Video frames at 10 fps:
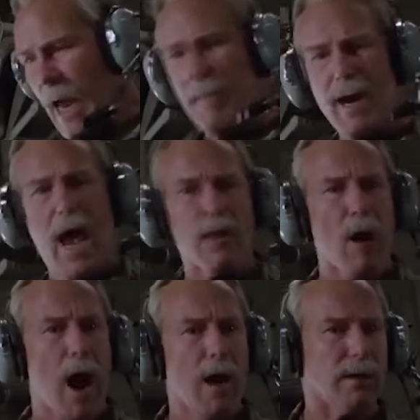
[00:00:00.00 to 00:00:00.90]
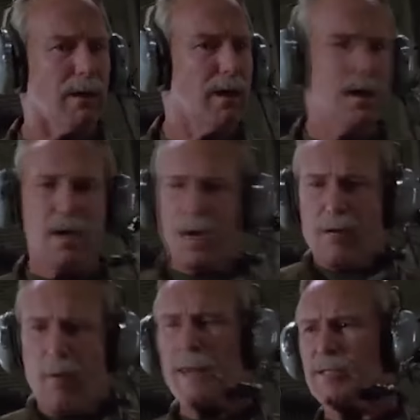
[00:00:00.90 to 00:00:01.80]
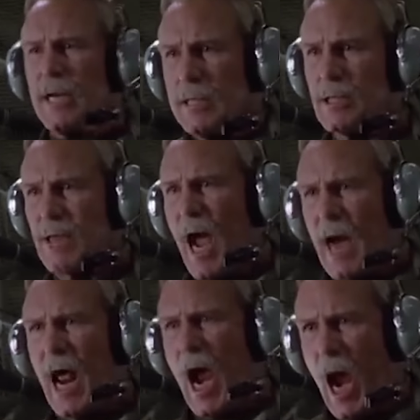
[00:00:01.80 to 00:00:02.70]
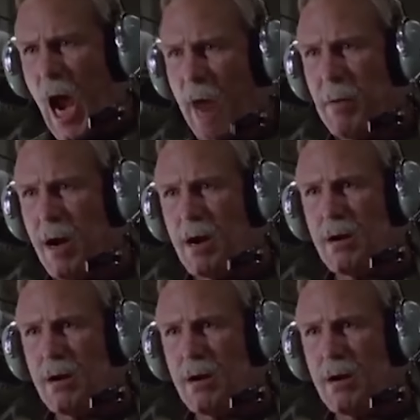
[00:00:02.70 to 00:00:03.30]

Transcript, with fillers: damn it, I was! What's inside I am?